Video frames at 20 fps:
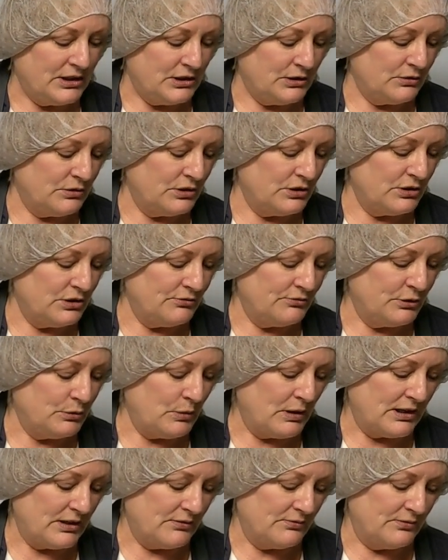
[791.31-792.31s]
You can, if
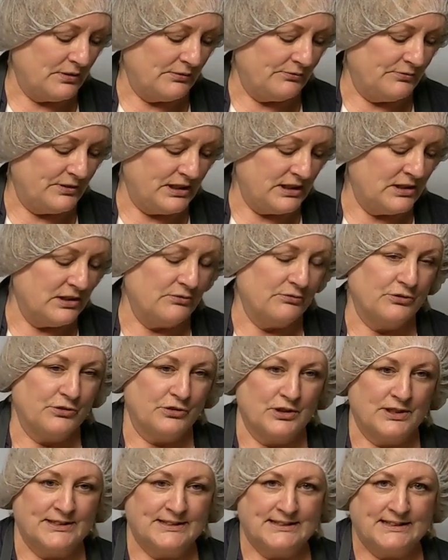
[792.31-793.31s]
you want a vegan,
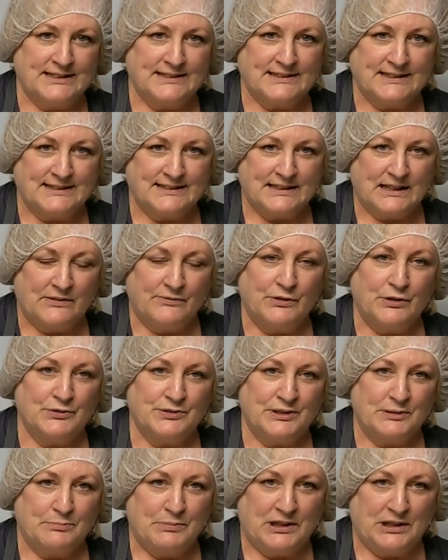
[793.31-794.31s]
for instance, instead of
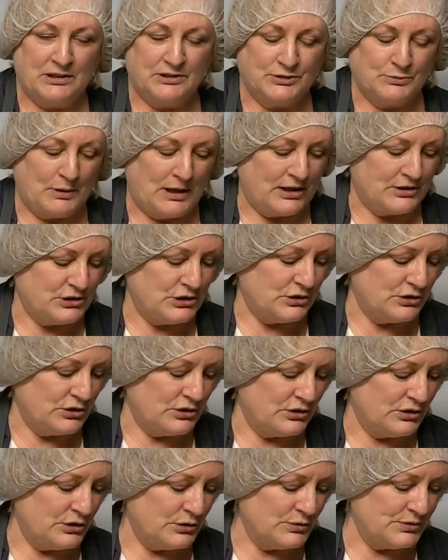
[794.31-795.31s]
using beeswax, you
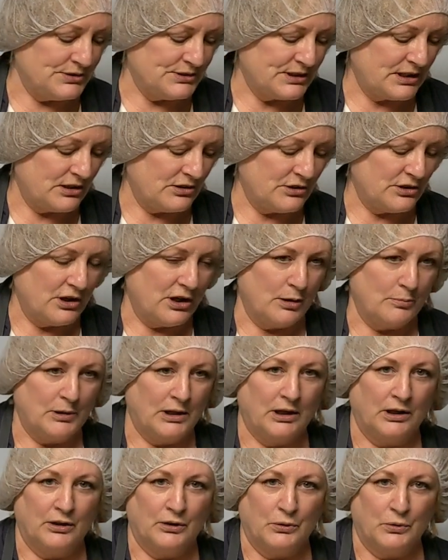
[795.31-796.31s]
could use
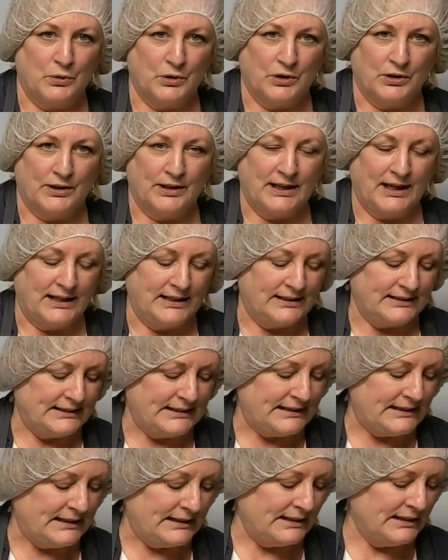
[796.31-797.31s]
carnauba or
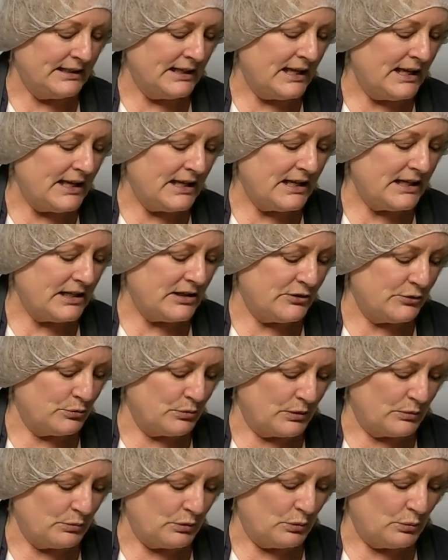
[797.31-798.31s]
candelilla. Either
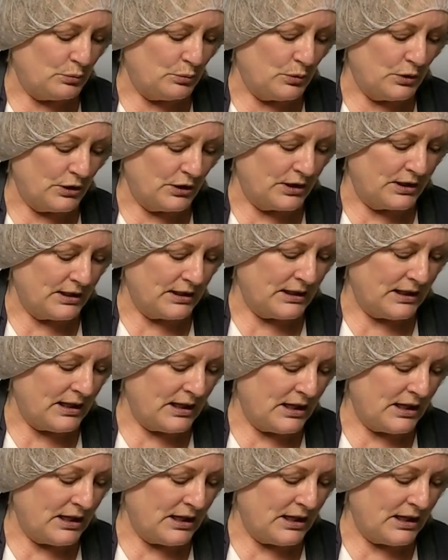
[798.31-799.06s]
one will work.